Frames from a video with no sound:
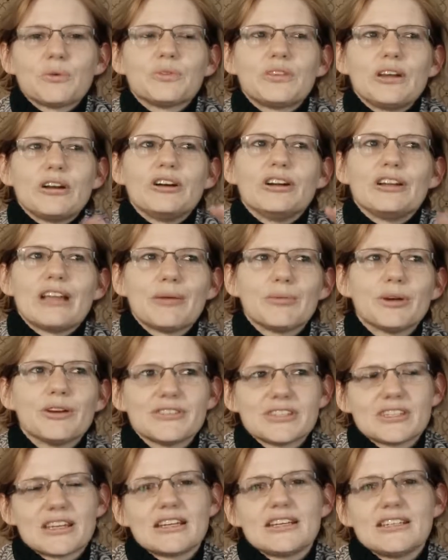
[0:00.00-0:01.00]
There are a number of
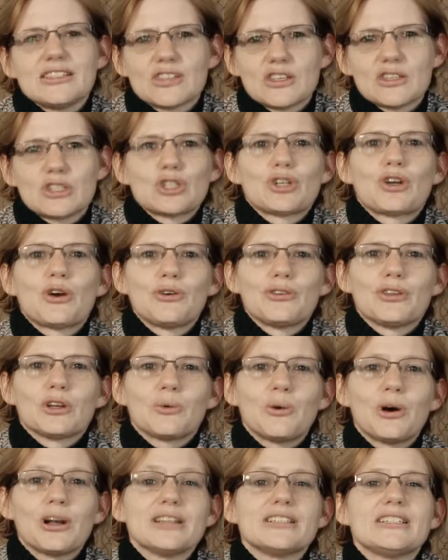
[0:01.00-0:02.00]
studies that show that
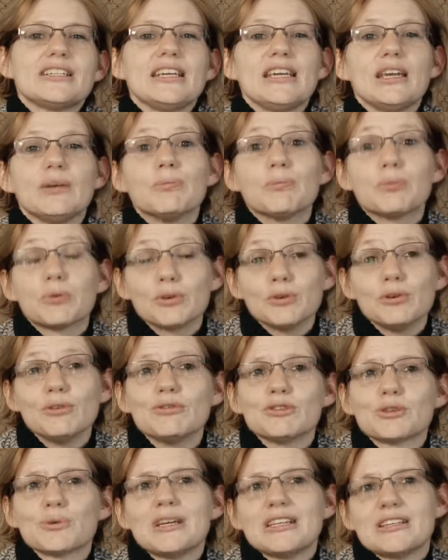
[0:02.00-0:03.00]
quality
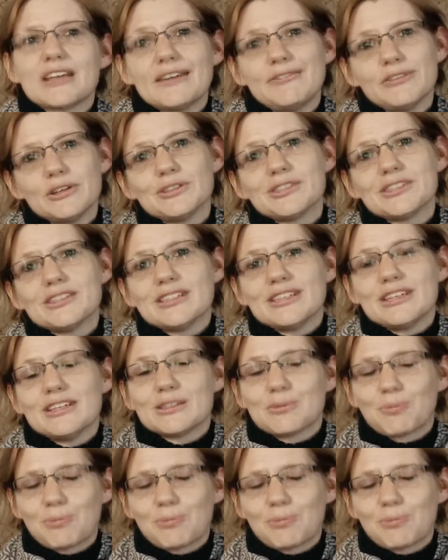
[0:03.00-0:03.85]
improves when diversity is